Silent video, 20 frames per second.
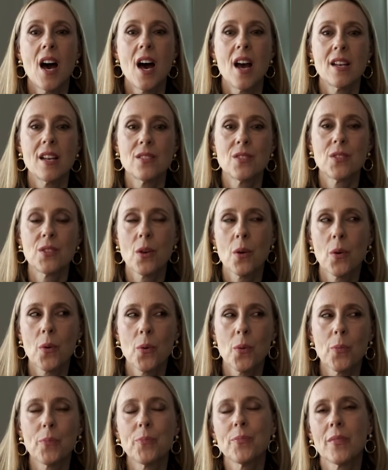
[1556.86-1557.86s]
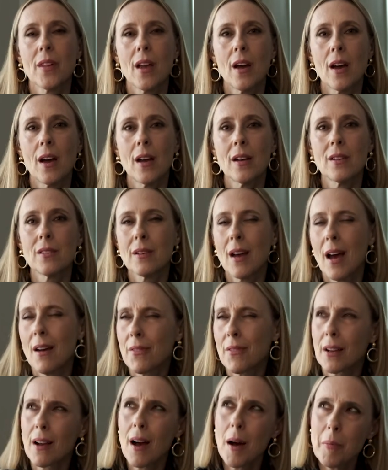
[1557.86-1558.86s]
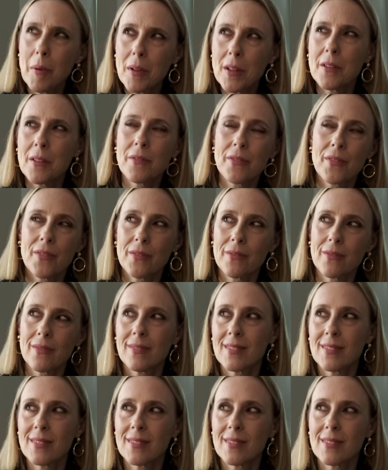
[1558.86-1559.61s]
So I have a couple of